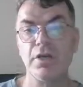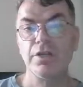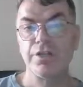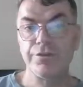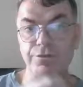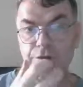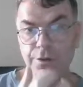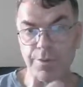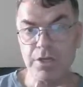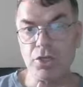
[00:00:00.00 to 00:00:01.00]
the, the
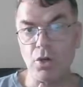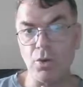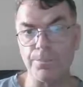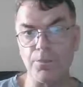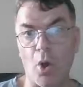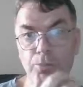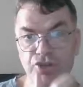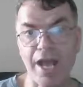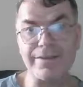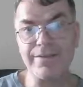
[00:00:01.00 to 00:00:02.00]
window
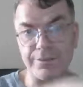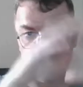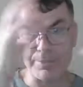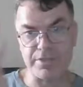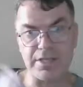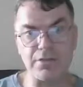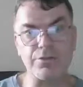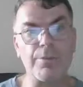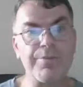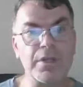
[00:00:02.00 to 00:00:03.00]
object that represents the
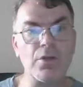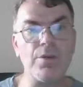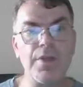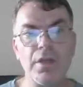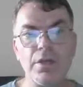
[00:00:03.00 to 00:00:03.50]
top window,